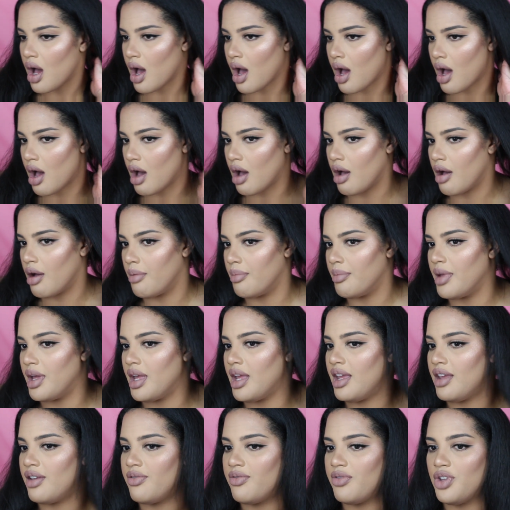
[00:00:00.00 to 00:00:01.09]

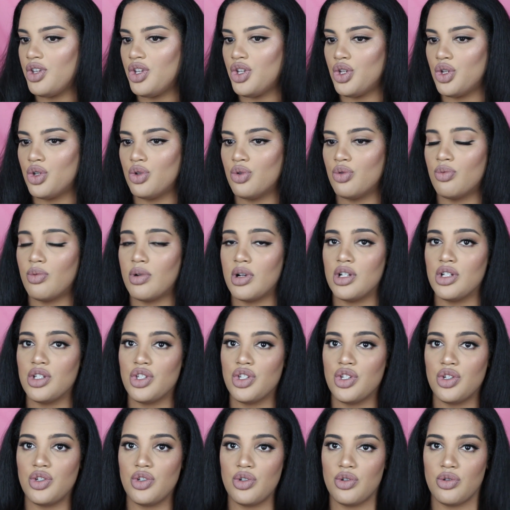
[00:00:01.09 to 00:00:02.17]
If you want
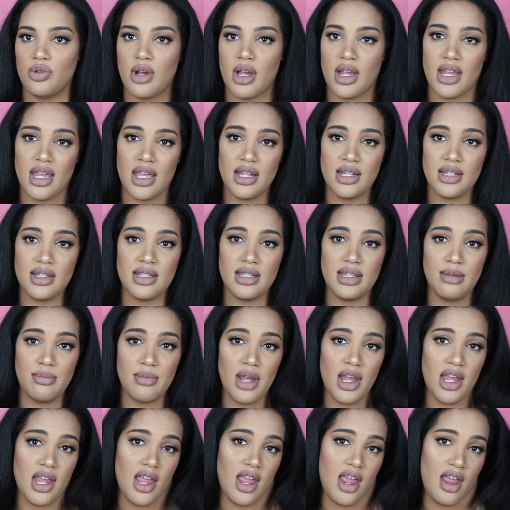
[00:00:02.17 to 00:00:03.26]
to, again, see
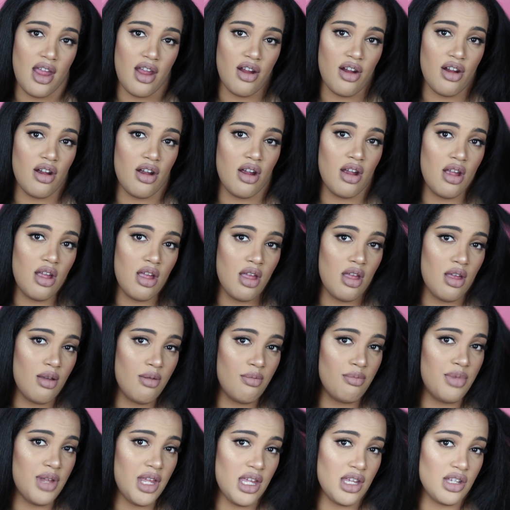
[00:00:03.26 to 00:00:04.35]
my hair
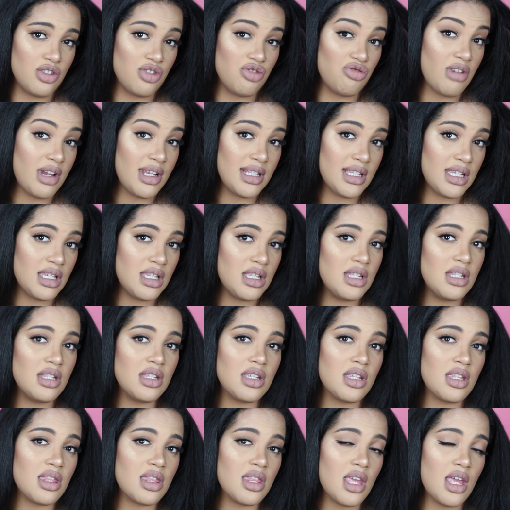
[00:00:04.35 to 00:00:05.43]
being
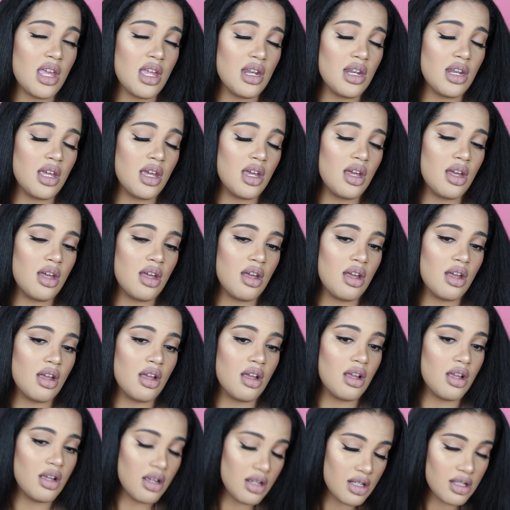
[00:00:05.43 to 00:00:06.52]
straightened, then
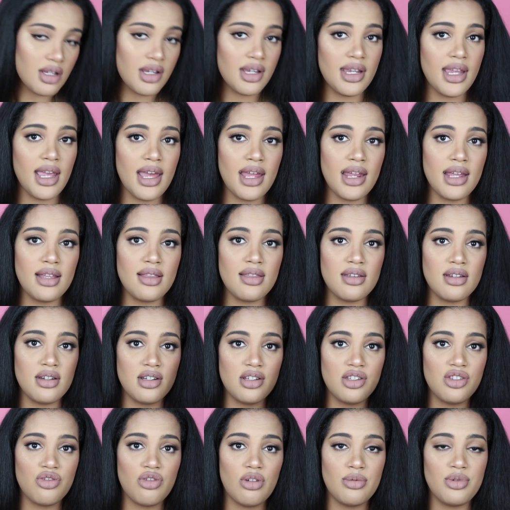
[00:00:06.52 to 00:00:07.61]
get in the
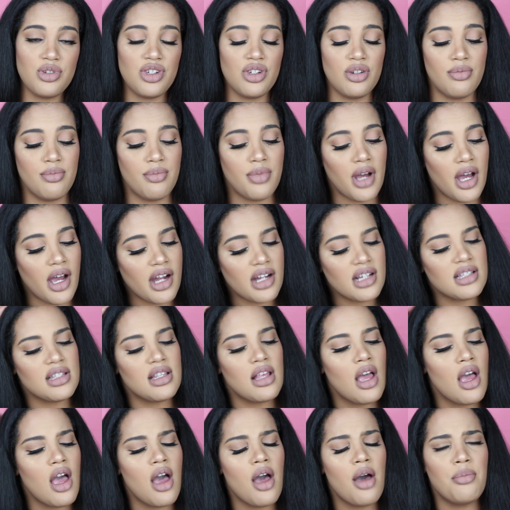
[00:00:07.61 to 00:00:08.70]
description box.
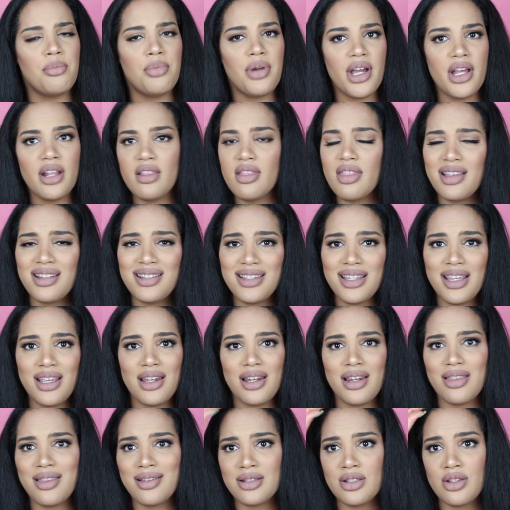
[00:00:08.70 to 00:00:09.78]
But that's
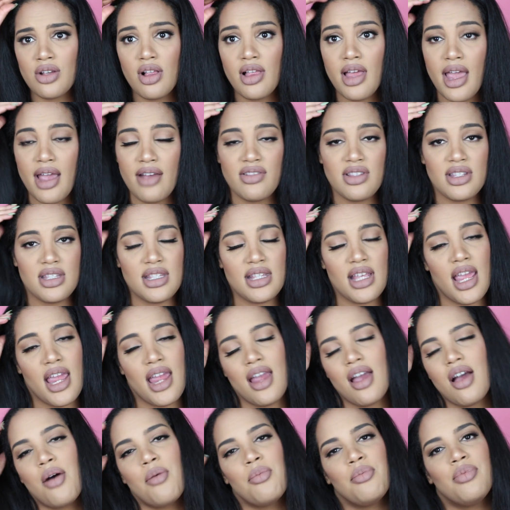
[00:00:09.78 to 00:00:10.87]
it. That's all I have to
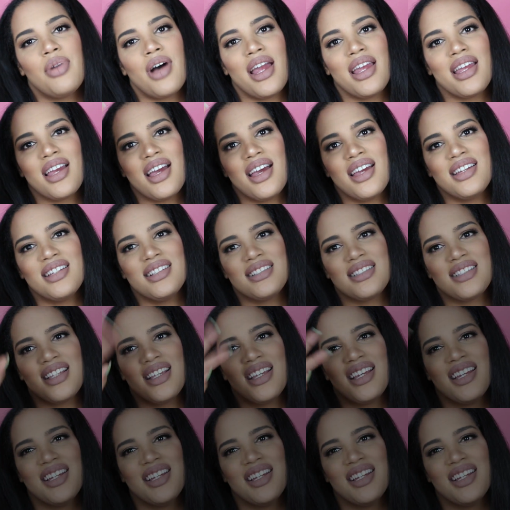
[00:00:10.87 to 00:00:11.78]
say. Bye guys.